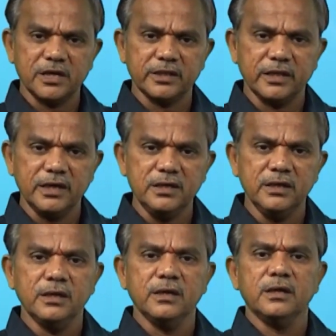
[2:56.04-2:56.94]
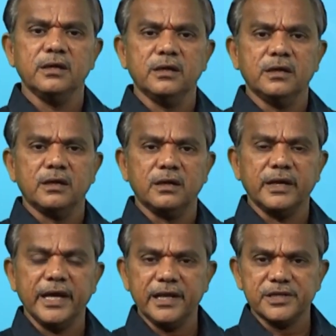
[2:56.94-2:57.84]
based on the
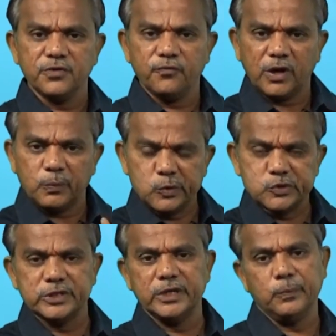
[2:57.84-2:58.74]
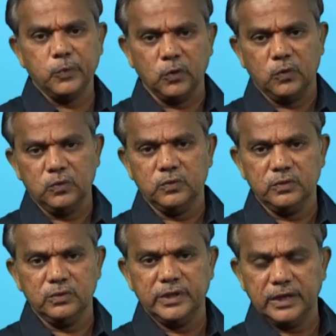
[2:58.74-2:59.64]
direction from which they
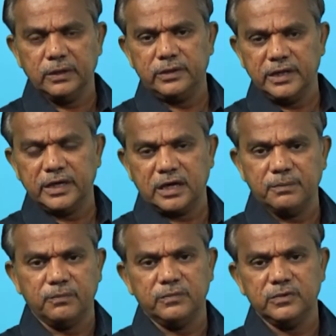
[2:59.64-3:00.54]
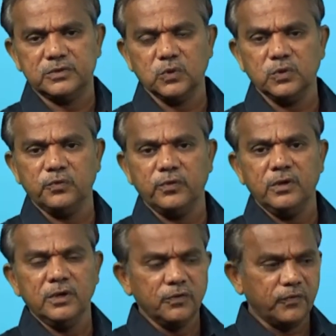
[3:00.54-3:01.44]
blow, they come.
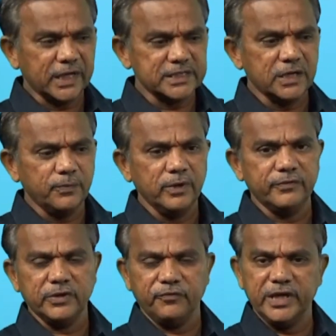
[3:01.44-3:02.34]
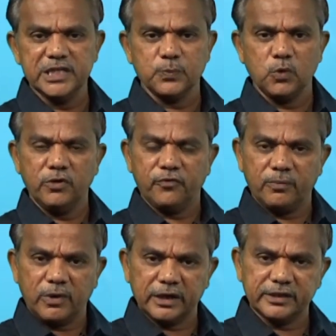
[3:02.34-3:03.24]
So for example, if the wind is
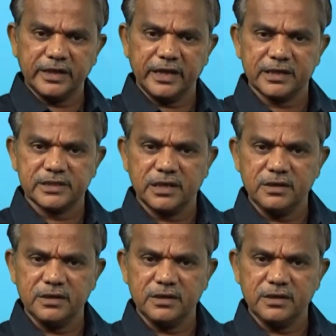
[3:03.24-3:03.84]
blowing from northern